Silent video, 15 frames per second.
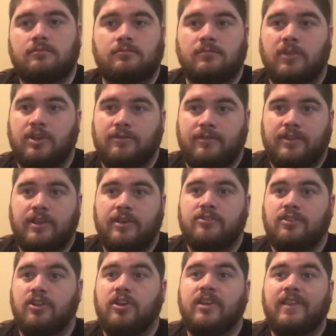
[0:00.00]
Look for
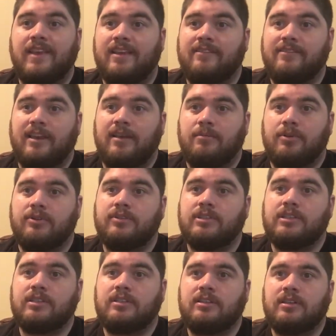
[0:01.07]
those. Look at the
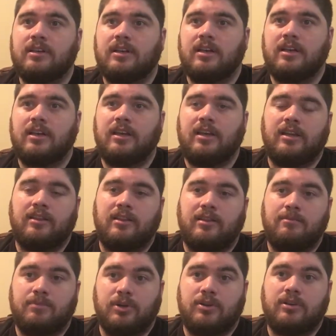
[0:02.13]
examples in the
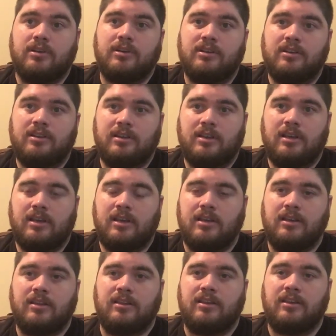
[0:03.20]
book
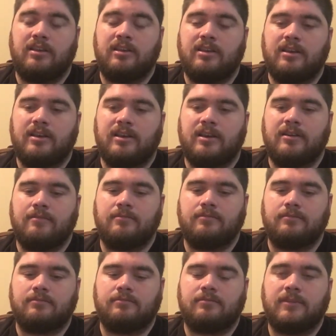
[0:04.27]
and in the
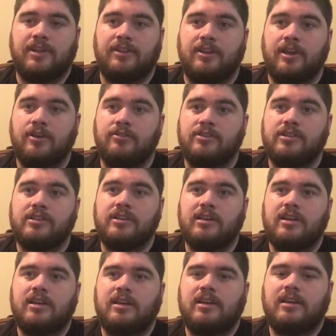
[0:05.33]
notes.
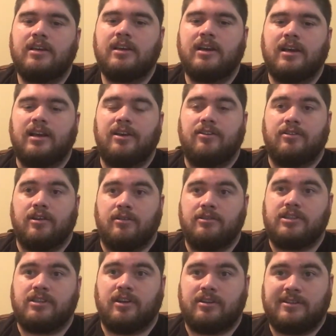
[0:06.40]
And you can
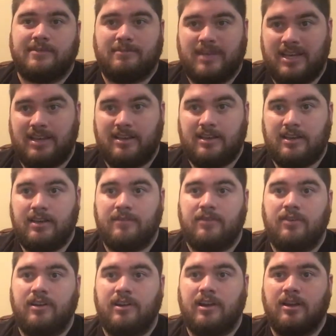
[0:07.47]
always talk to me if
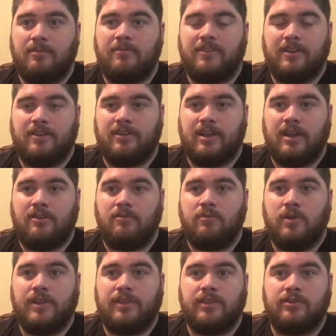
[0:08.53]
you need help figuring out
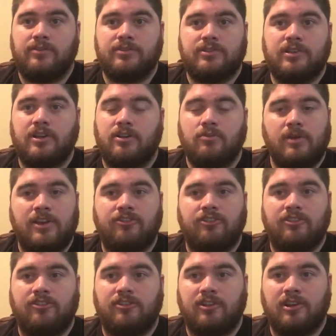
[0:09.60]
what those
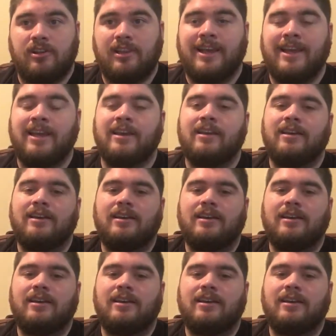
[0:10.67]
equations look like.